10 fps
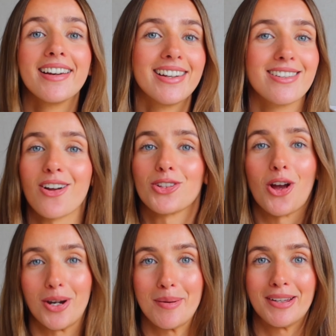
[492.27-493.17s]
is all
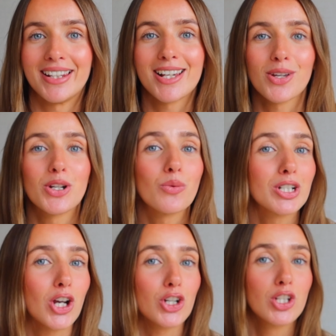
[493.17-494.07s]
talked about in that so I don't
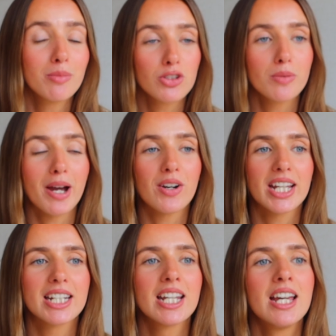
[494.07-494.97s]
want to talk too much about
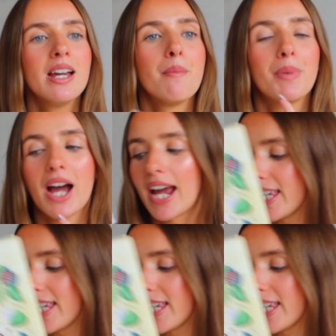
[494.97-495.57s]
it. But I